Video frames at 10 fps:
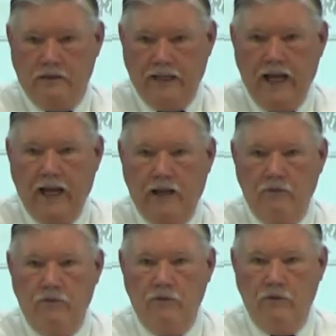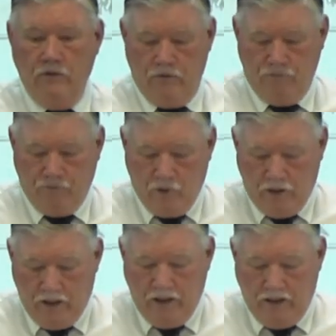That,
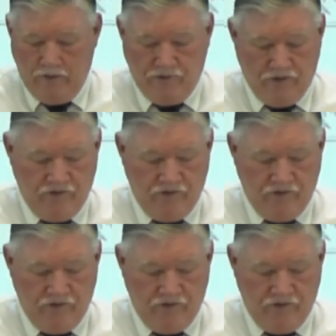for us,